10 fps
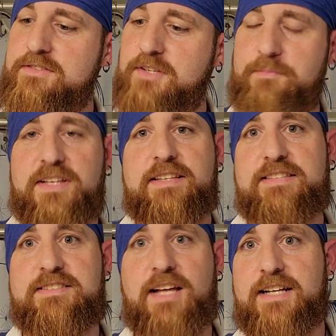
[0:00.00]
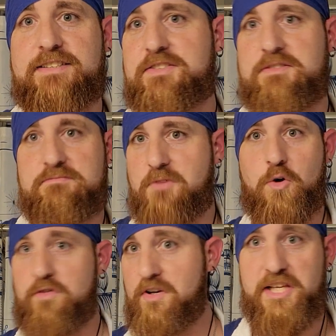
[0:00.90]
Something that's not
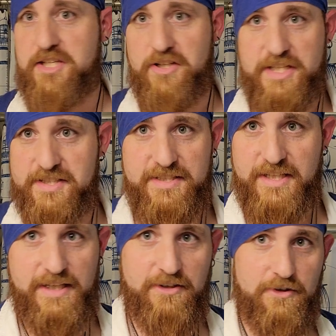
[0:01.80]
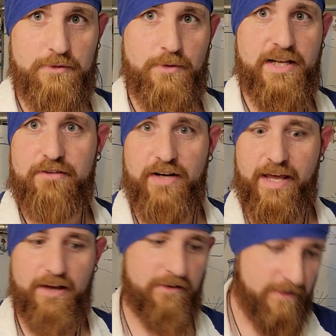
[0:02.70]
overly greasy or whatever the
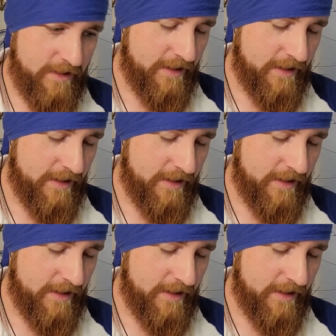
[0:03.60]
hell.